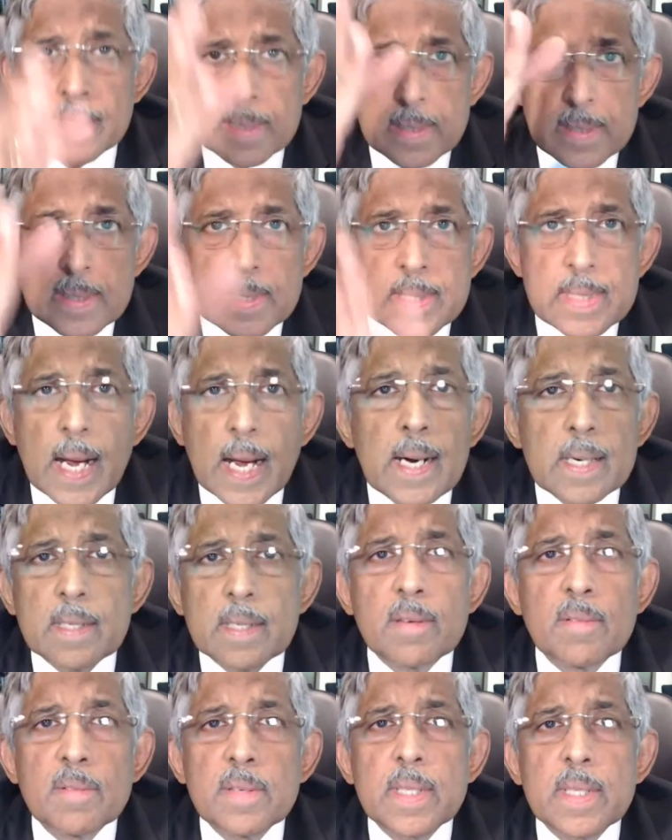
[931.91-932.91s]

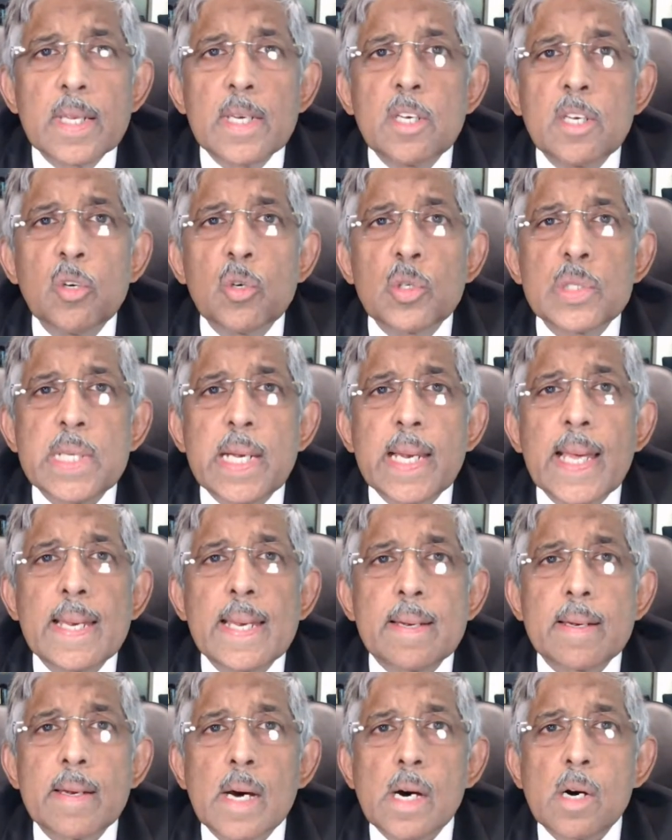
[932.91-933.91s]
Start with a new
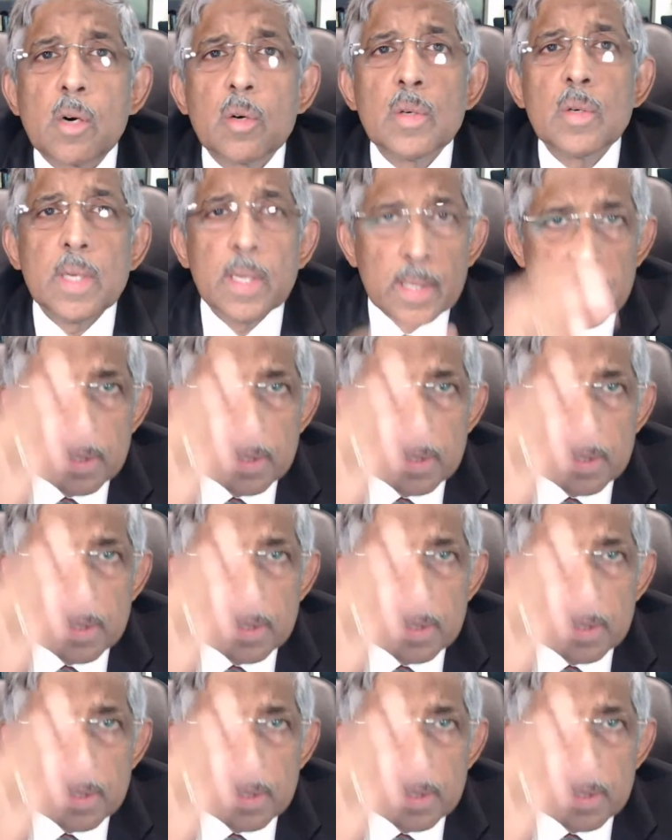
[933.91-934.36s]
slate now.